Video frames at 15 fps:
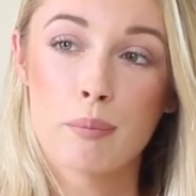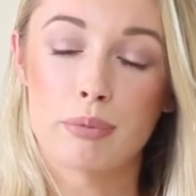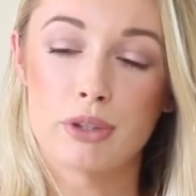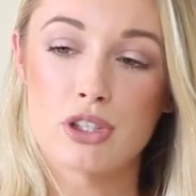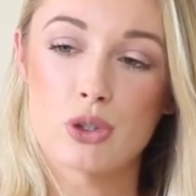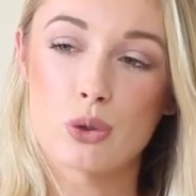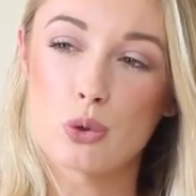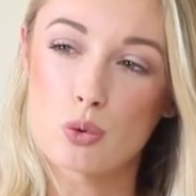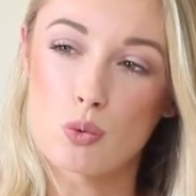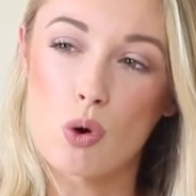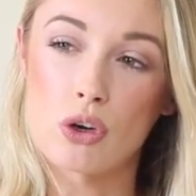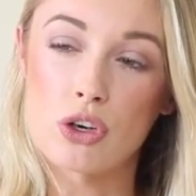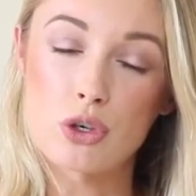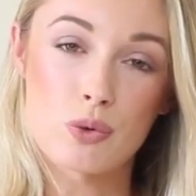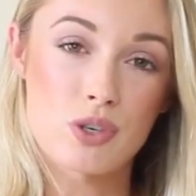bristled
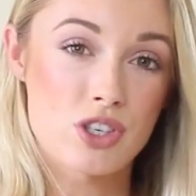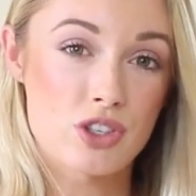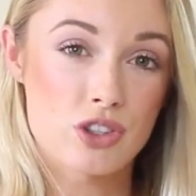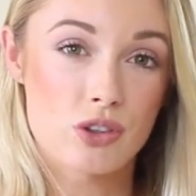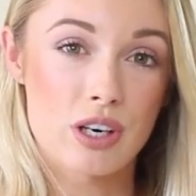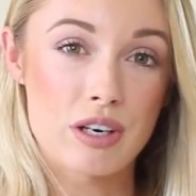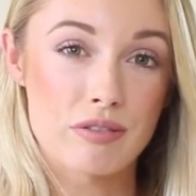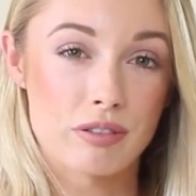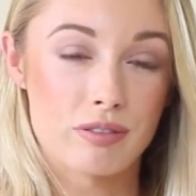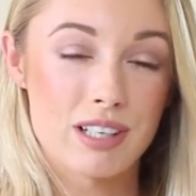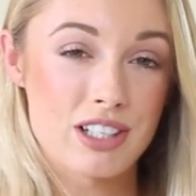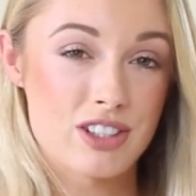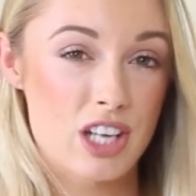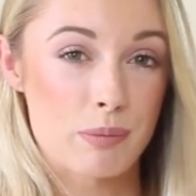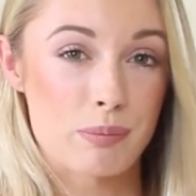wand which is great for
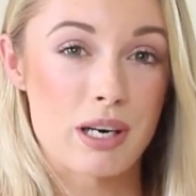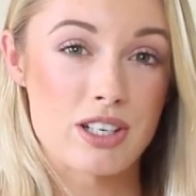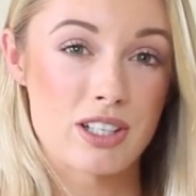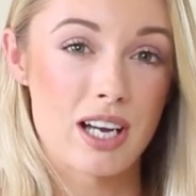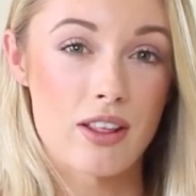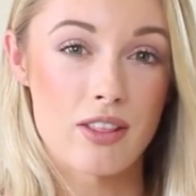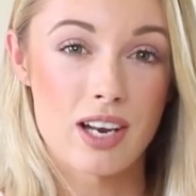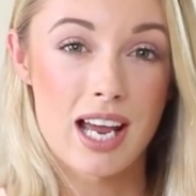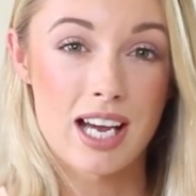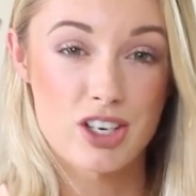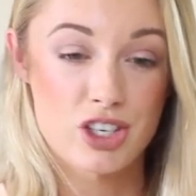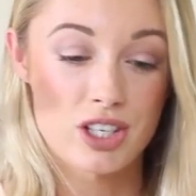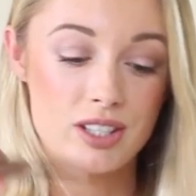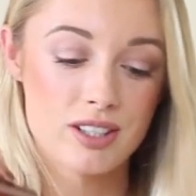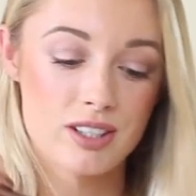really separating out the
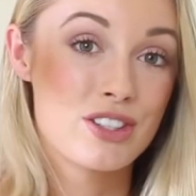lashes.